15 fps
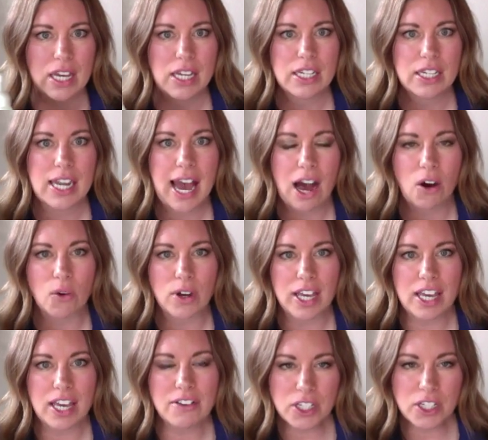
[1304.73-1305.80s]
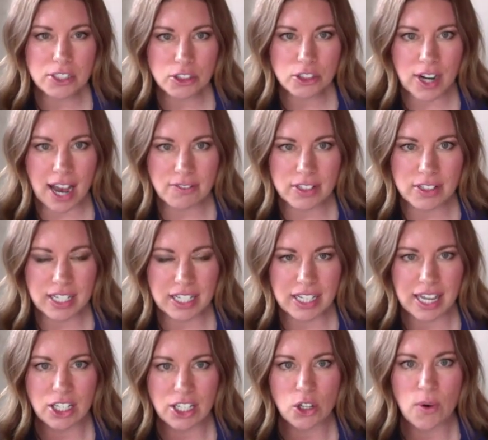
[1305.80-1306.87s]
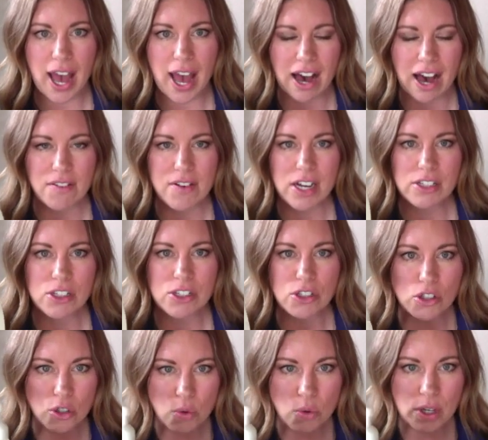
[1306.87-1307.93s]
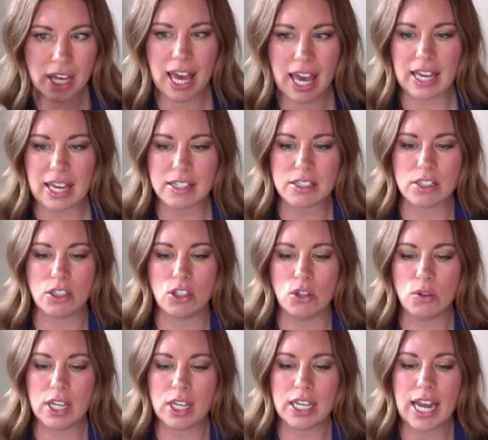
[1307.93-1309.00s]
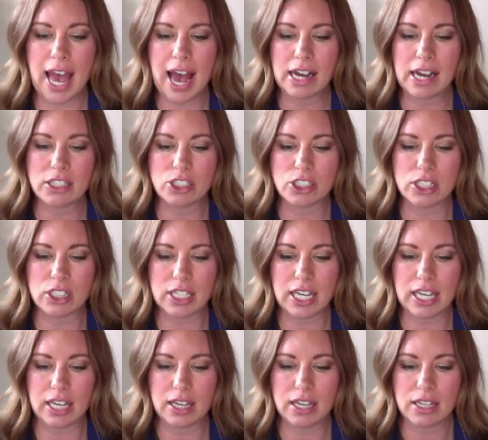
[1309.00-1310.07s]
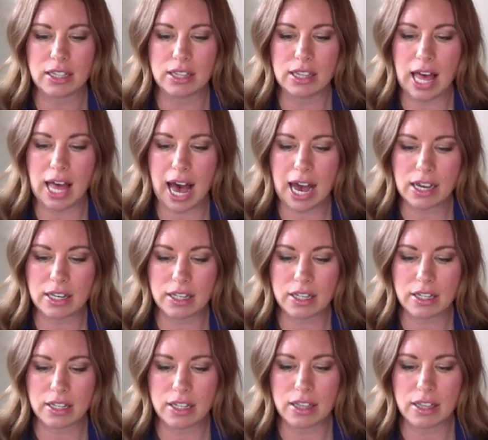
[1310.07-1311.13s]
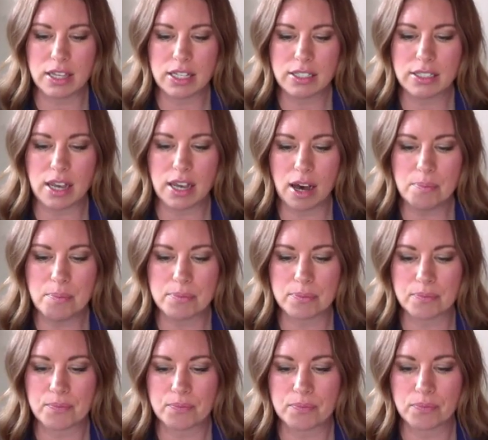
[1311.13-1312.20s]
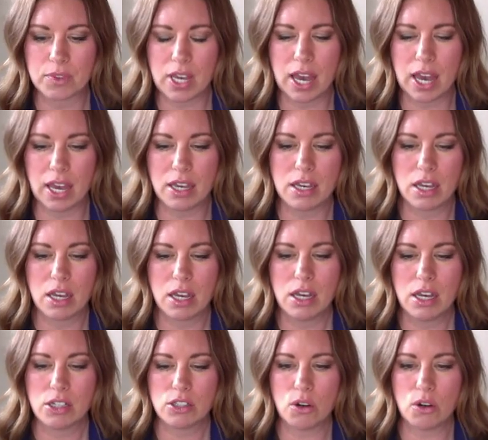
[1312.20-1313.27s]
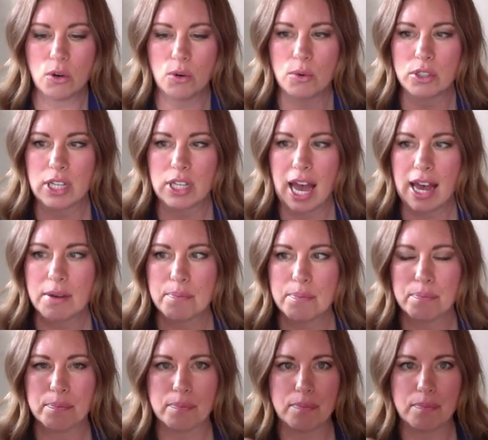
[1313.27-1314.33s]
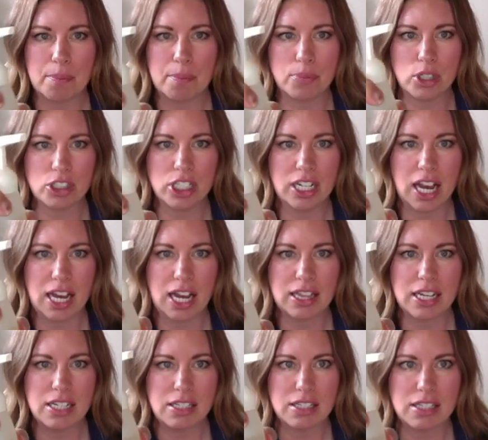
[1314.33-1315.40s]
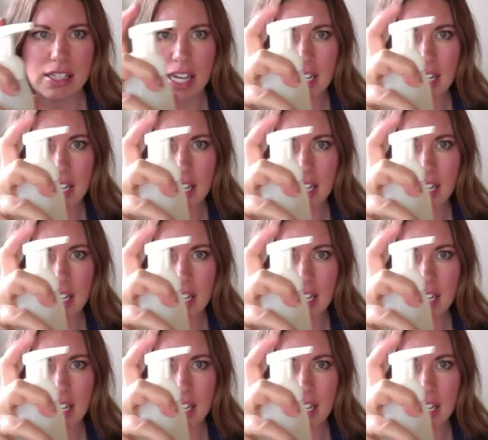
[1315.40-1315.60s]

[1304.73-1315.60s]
Now, if you're traveling and you have a suitcase, you can actually lock this up, okay? So it will not, I'm pushing on this and